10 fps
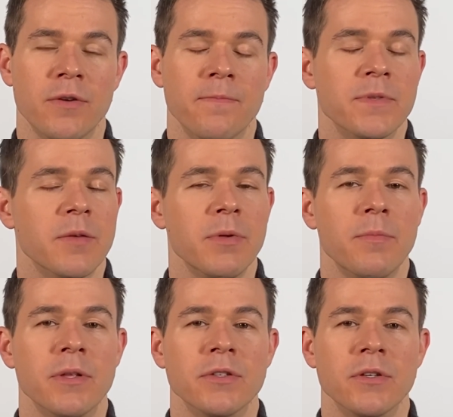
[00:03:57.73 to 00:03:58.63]
Some
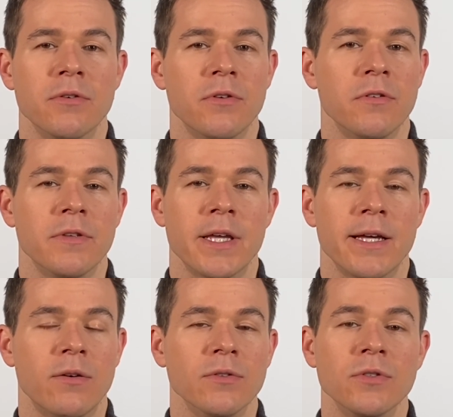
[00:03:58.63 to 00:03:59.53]
people it's good
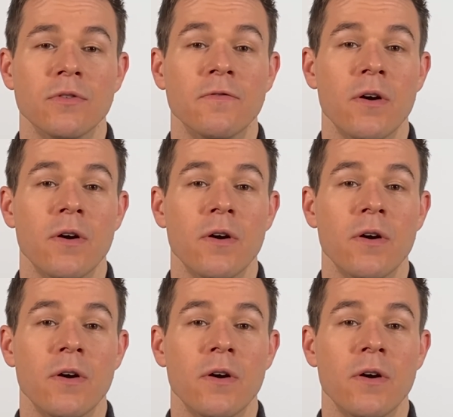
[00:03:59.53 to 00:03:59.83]
old school phone